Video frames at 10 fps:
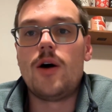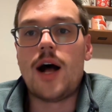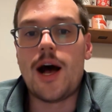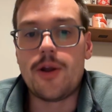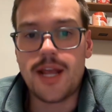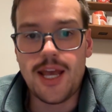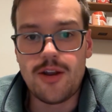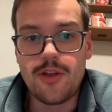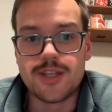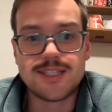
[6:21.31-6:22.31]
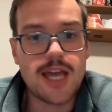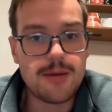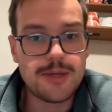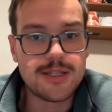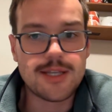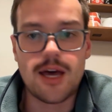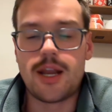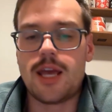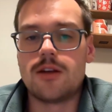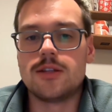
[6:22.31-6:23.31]
how to handle assignments, how
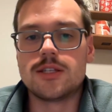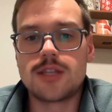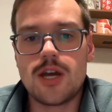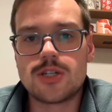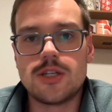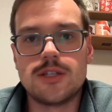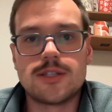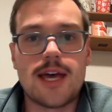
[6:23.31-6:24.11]
to handle discussions,